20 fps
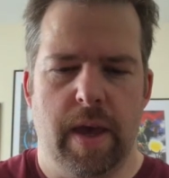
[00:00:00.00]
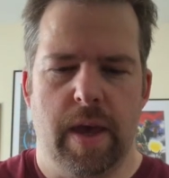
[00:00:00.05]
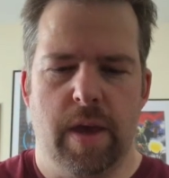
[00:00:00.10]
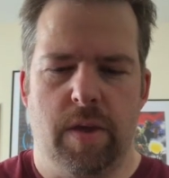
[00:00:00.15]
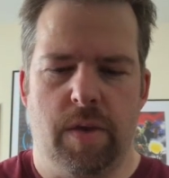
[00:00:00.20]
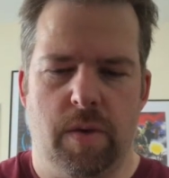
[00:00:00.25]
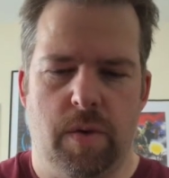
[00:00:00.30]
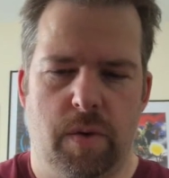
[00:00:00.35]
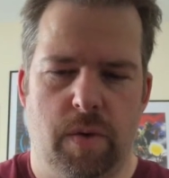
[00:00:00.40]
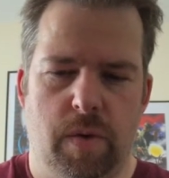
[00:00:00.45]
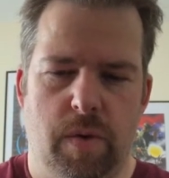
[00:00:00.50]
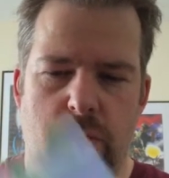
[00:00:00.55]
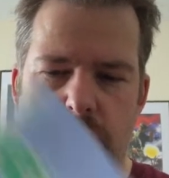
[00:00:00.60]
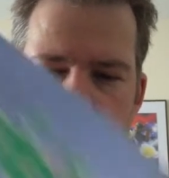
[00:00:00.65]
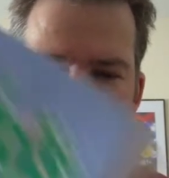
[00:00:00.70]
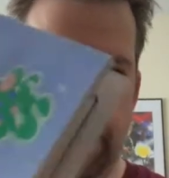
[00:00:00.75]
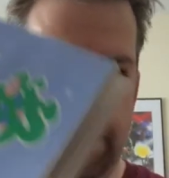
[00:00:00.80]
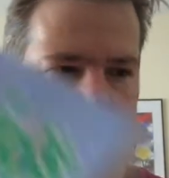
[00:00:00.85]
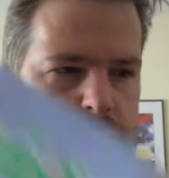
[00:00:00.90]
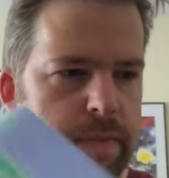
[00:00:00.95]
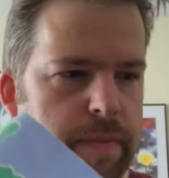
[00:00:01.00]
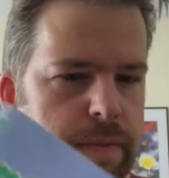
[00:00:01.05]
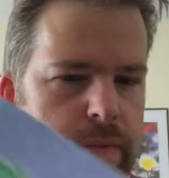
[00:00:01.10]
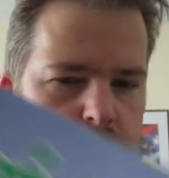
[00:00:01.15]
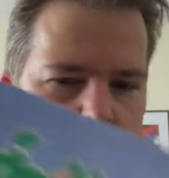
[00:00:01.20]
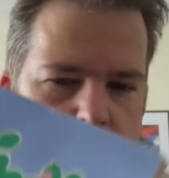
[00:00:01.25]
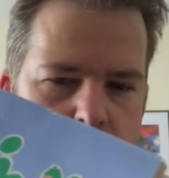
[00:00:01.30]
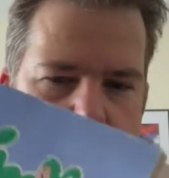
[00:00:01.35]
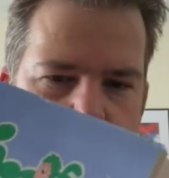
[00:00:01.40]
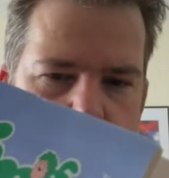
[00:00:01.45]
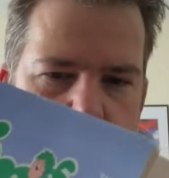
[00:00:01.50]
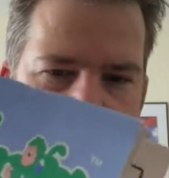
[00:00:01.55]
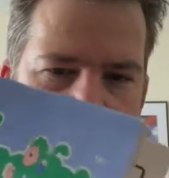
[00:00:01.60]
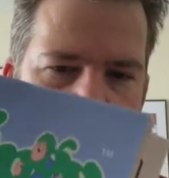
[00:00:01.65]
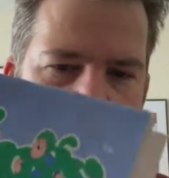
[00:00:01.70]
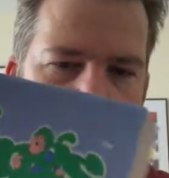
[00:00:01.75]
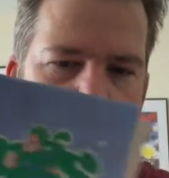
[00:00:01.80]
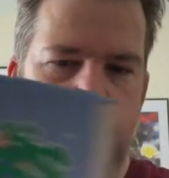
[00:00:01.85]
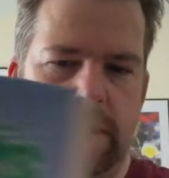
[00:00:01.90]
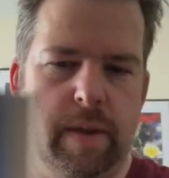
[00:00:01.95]
So,
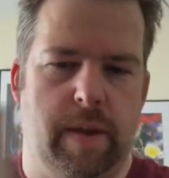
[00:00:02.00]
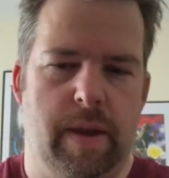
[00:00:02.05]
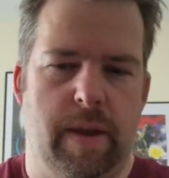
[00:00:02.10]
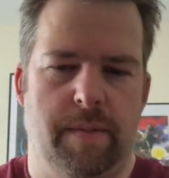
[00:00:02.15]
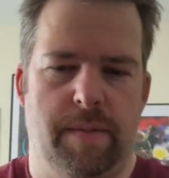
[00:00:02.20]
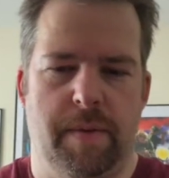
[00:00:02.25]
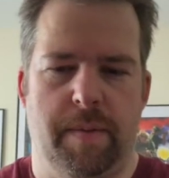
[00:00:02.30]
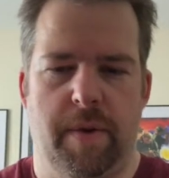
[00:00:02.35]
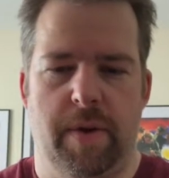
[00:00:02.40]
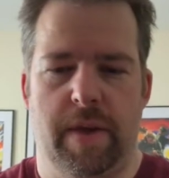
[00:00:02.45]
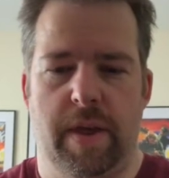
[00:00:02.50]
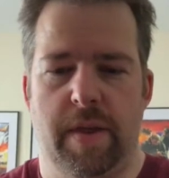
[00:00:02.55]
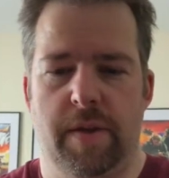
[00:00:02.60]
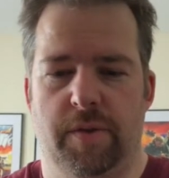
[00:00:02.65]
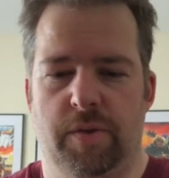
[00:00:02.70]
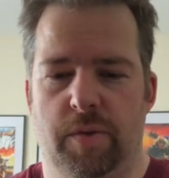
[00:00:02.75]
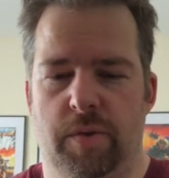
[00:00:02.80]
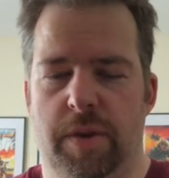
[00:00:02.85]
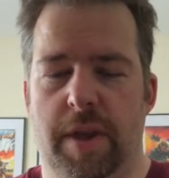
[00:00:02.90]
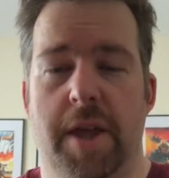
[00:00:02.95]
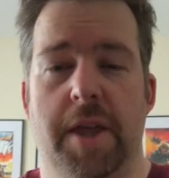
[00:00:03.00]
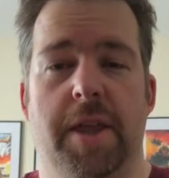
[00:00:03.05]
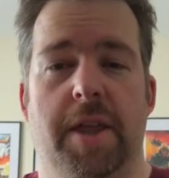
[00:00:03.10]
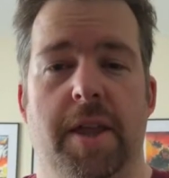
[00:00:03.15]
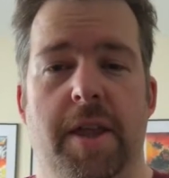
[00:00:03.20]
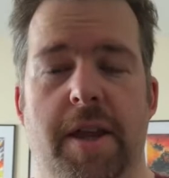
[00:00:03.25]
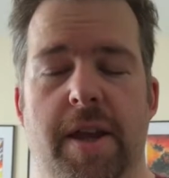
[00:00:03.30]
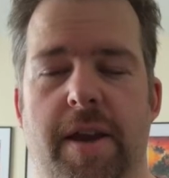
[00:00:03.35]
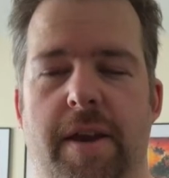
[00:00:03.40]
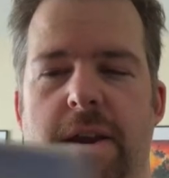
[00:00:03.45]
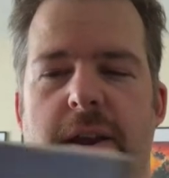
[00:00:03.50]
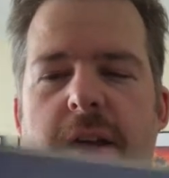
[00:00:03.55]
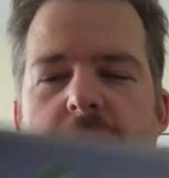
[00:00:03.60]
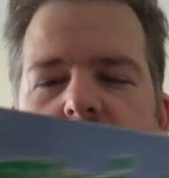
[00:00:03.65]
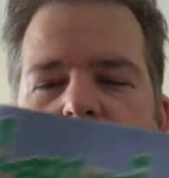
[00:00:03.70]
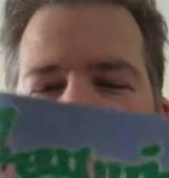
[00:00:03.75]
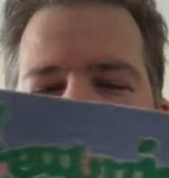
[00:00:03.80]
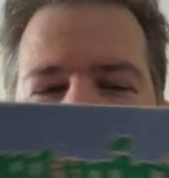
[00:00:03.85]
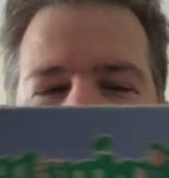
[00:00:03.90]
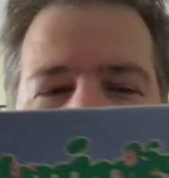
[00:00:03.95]
I was about to say there's no discs in here.
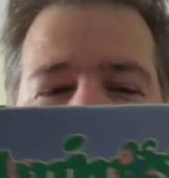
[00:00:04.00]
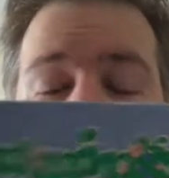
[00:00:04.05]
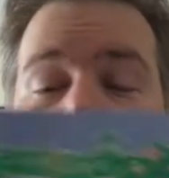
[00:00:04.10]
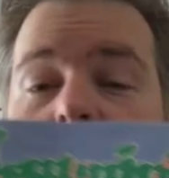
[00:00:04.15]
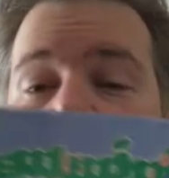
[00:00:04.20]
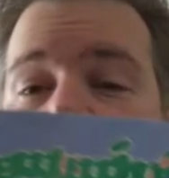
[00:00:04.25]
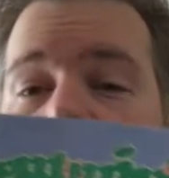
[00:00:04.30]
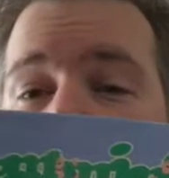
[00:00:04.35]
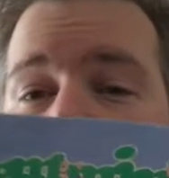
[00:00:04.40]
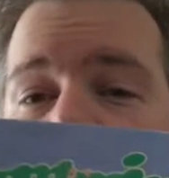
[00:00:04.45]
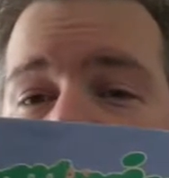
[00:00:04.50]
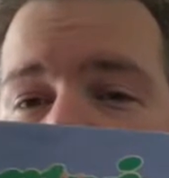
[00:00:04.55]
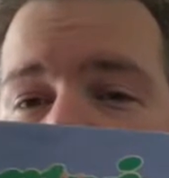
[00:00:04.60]
They were hiding in the